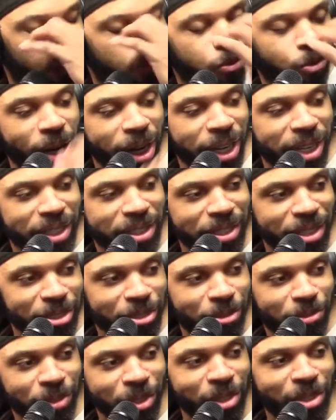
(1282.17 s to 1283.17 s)
raided
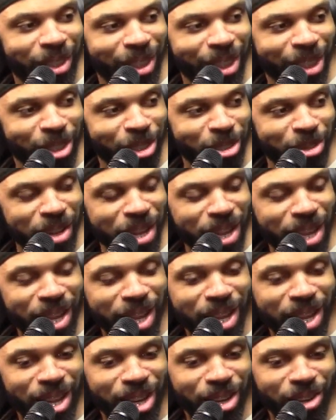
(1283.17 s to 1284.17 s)
the funeral home
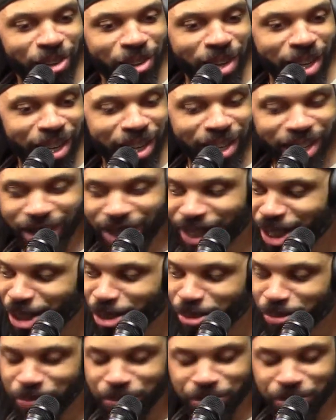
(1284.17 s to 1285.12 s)
where um,